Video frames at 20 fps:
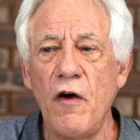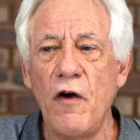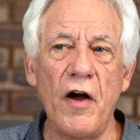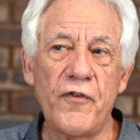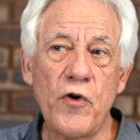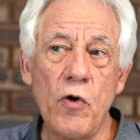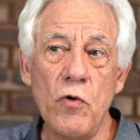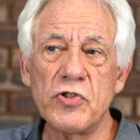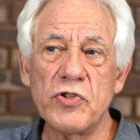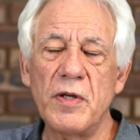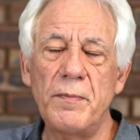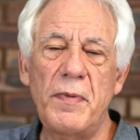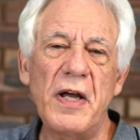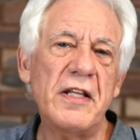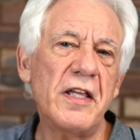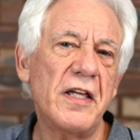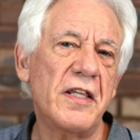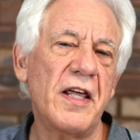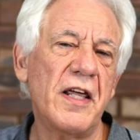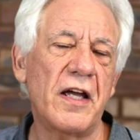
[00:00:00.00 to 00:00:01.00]
Of course, the
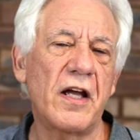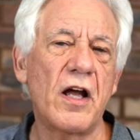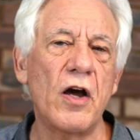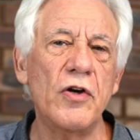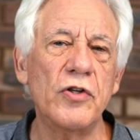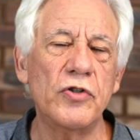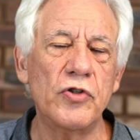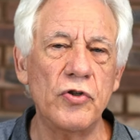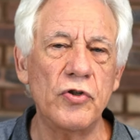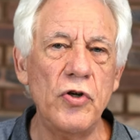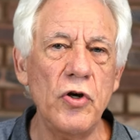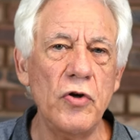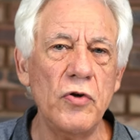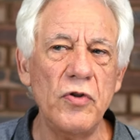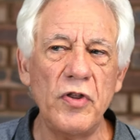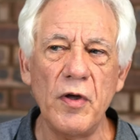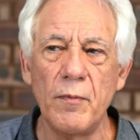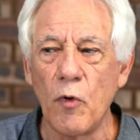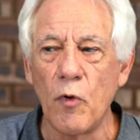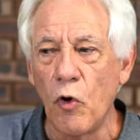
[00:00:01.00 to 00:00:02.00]
better they're going to
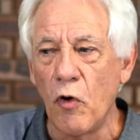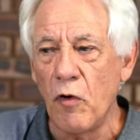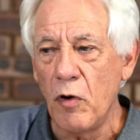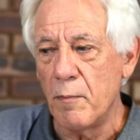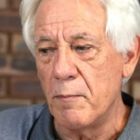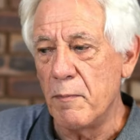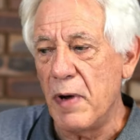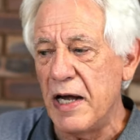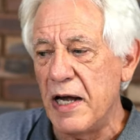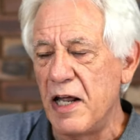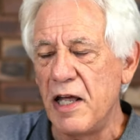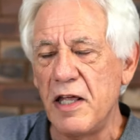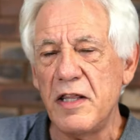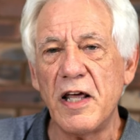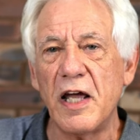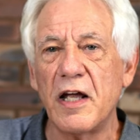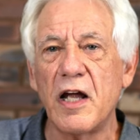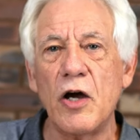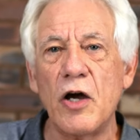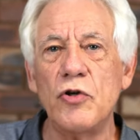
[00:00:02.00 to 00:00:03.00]
do, the more money
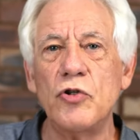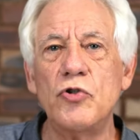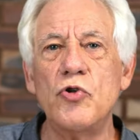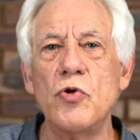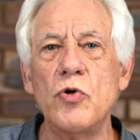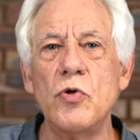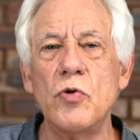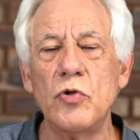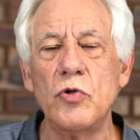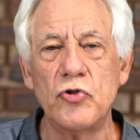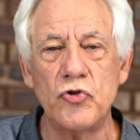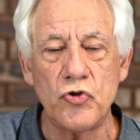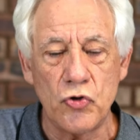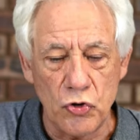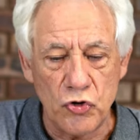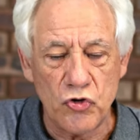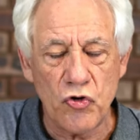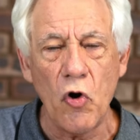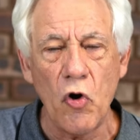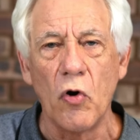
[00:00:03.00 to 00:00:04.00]
they're going to,
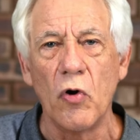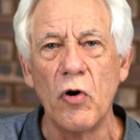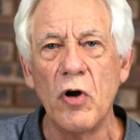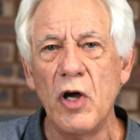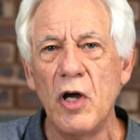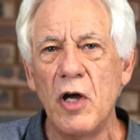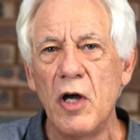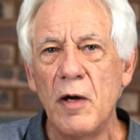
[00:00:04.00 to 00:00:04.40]
to draw.